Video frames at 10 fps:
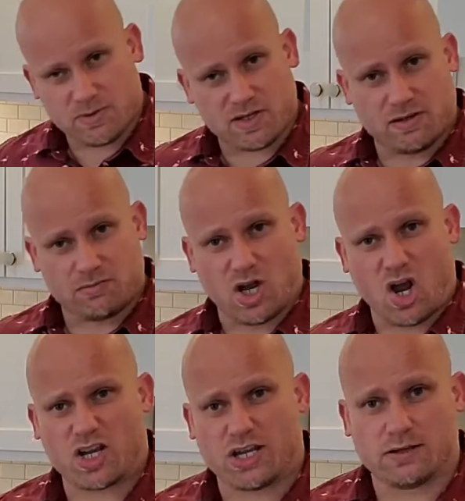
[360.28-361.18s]
because I'm
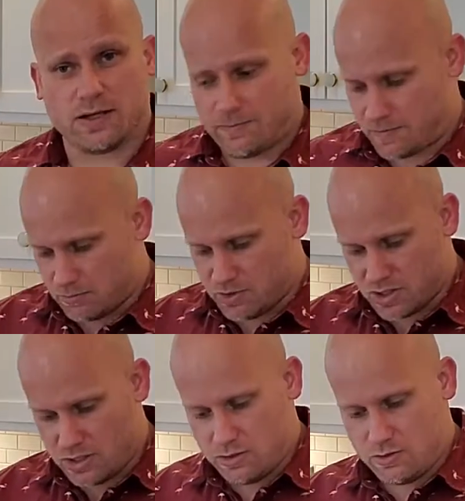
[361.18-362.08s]
talking a lot, I'm just
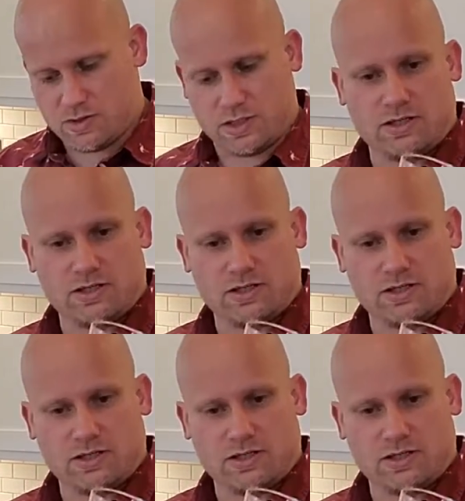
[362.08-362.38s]
gonna use an